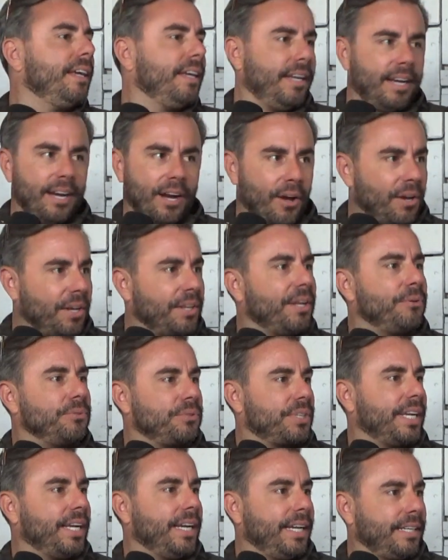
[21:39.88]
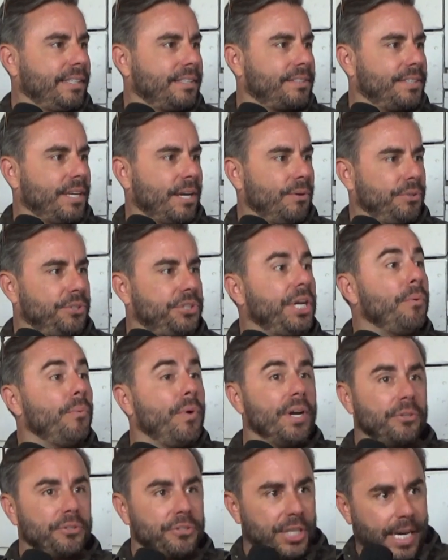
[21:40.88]
all of those things. So she
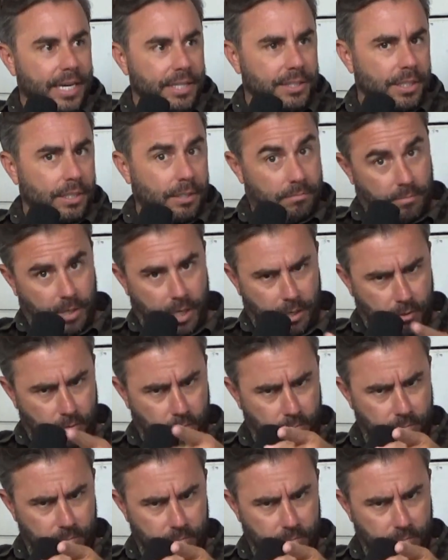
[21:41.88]
will change it. I hope.